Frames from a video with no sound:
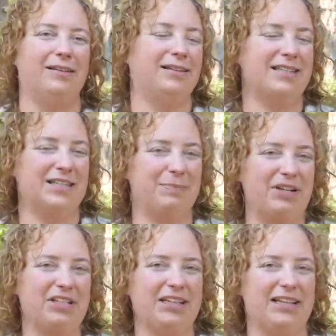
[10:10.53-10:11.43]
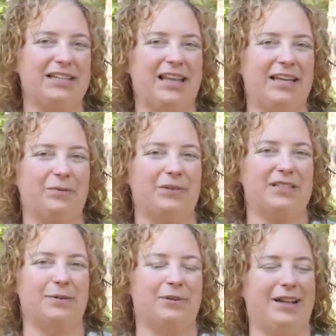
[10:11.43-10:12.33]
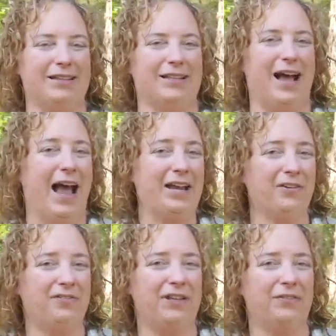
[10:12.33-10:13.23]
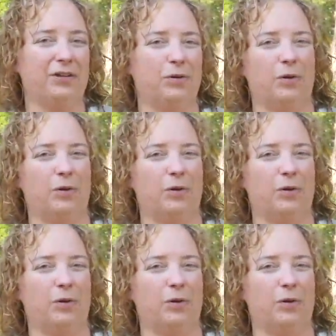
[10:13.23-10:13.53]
It's especially indicated when someone has a higher fever